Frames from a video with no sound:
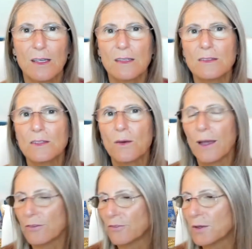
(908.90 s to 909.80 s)
So
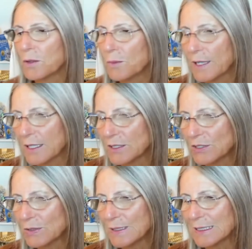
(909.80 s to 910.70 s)
I feel when I
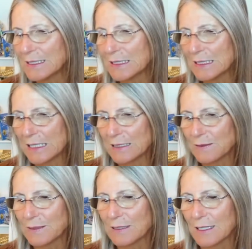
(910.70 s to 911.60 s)
tune into
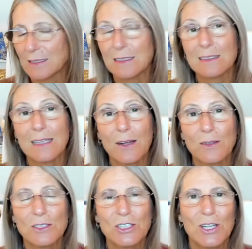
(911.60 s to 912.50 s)
this, and it says the
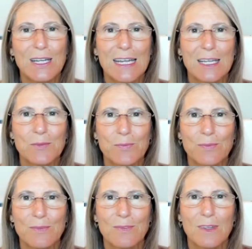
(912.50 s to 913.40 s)
sacred journey,
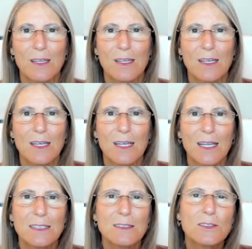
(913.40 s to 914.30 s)

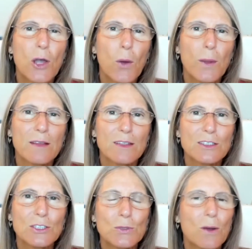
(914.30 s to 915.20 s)
it's knowing
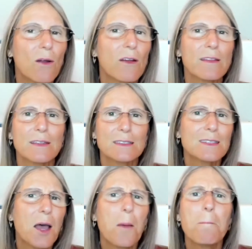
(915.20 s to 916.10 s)
that you are on
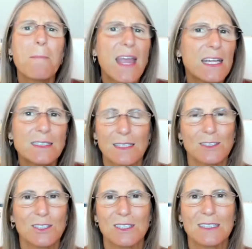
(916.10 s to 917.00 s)
this
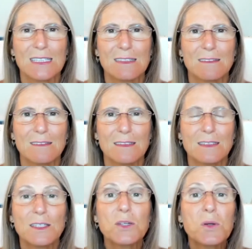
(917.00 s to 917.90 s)
amazing journey,
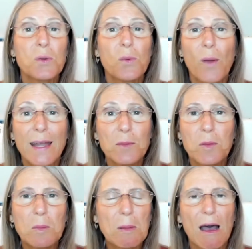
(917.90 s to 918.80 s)
this
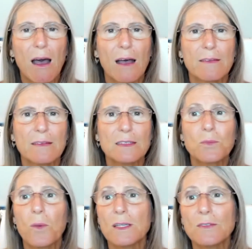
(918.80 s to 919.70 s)
incredible path, this
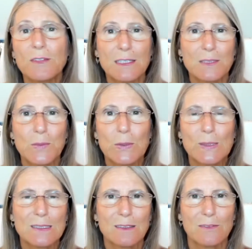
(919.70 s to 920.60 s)
wonderful
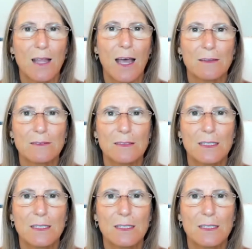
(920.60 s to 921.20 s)
experience of life.